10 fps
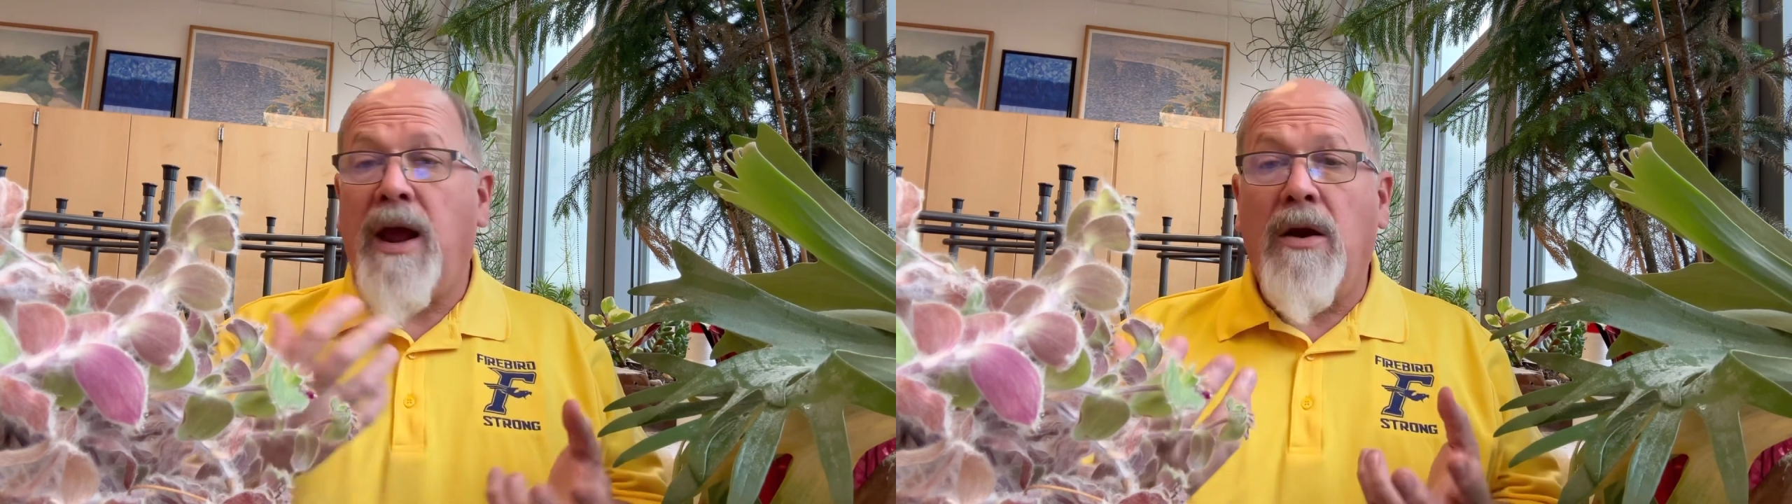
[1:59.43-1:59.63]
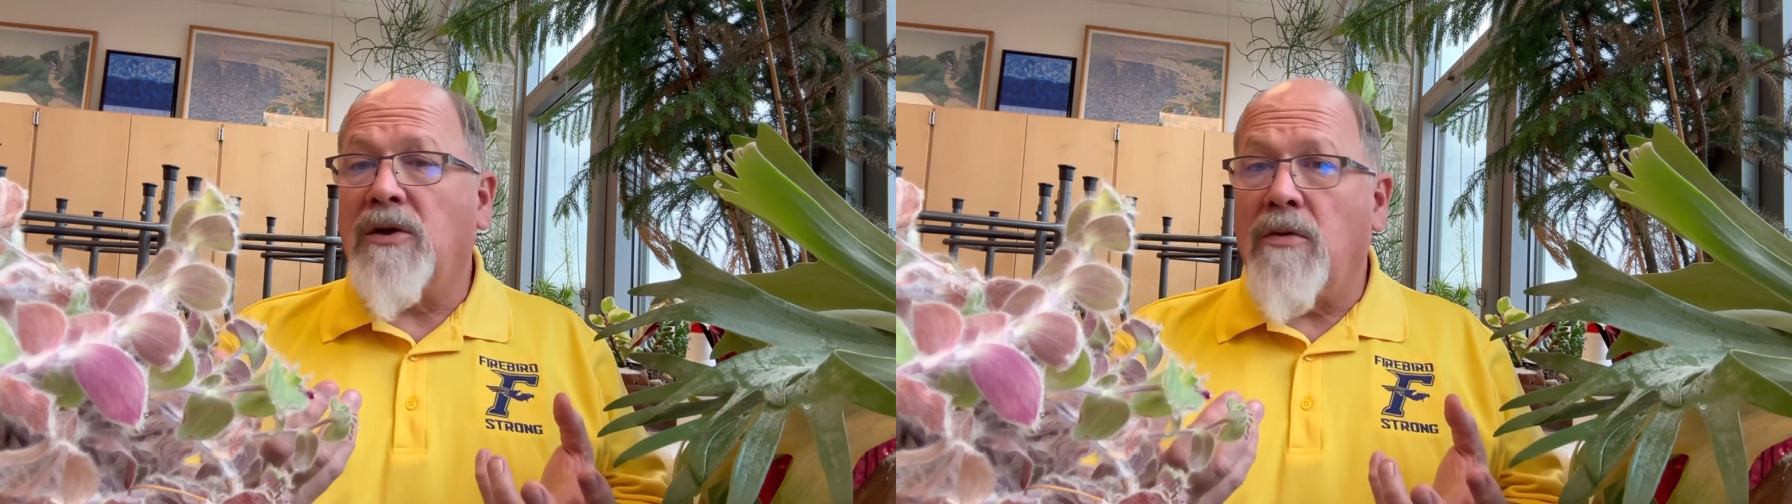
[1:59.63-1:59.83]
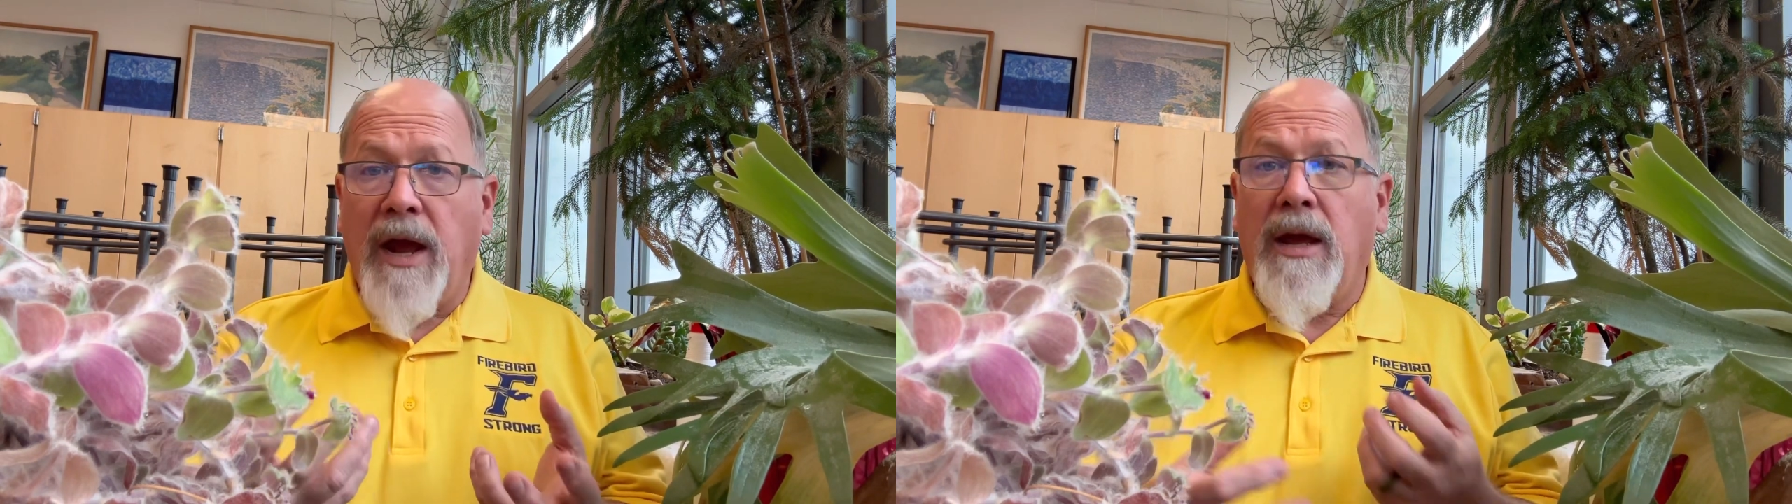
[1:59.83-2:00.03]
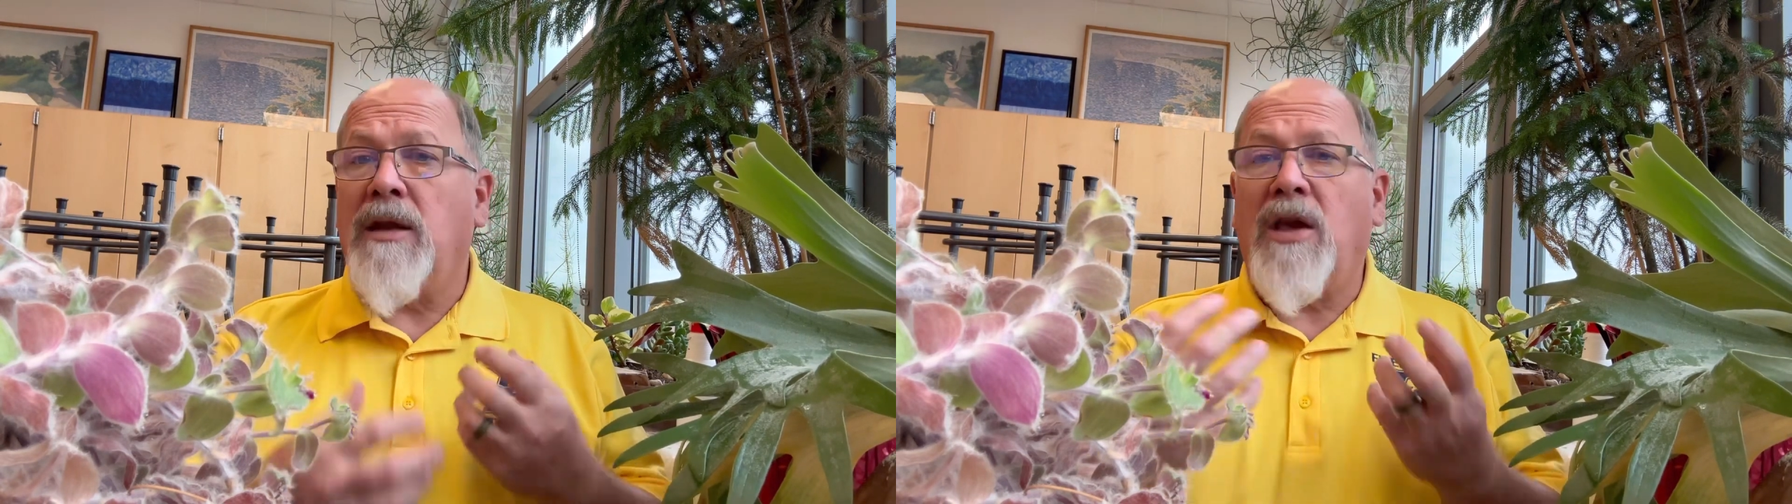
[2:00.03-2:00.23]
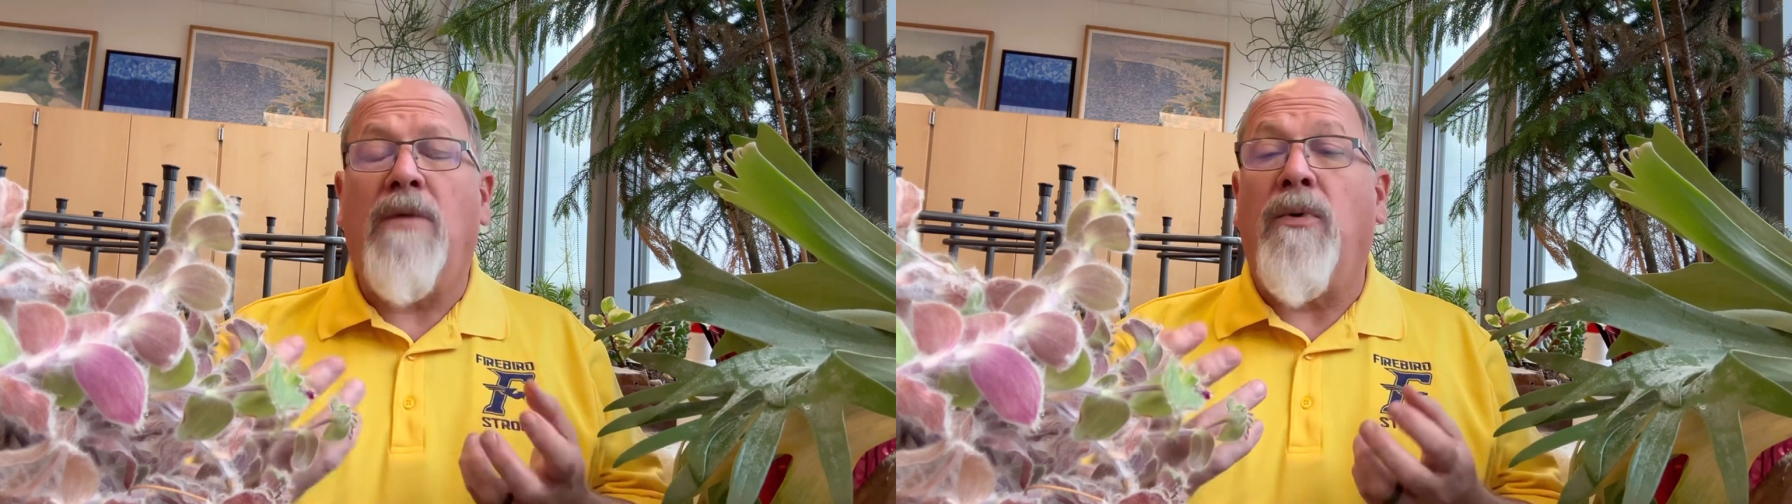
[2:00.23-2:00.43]
Air is great,
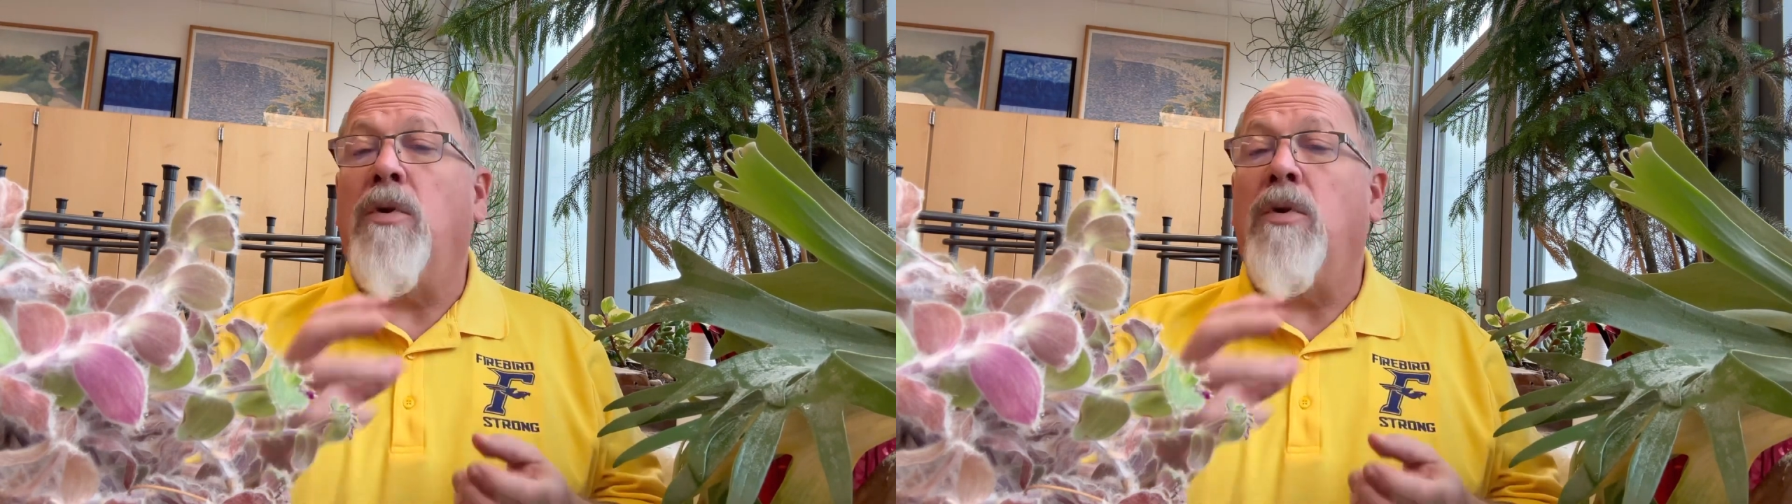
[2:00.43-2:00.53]
it's helpful.